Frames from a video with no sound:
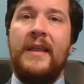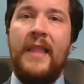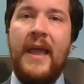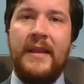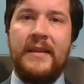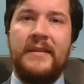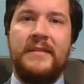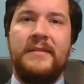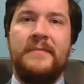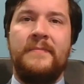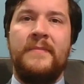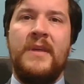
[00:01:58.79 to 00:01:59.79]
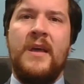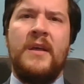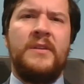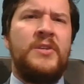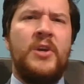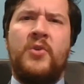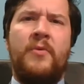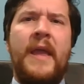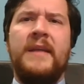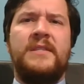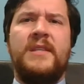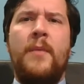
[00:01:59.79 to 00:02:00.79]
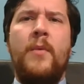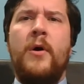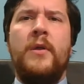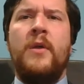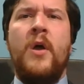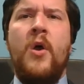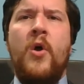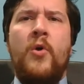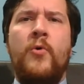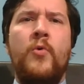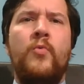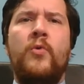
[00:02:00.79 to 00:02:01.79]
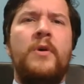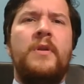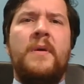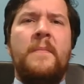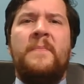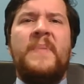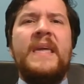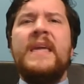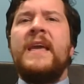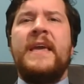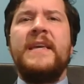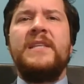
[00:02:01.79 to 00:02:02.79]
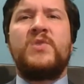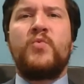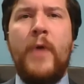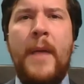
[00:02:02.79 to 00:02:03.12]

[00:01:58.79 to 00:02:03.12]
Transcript: and likeness to create someone who would be his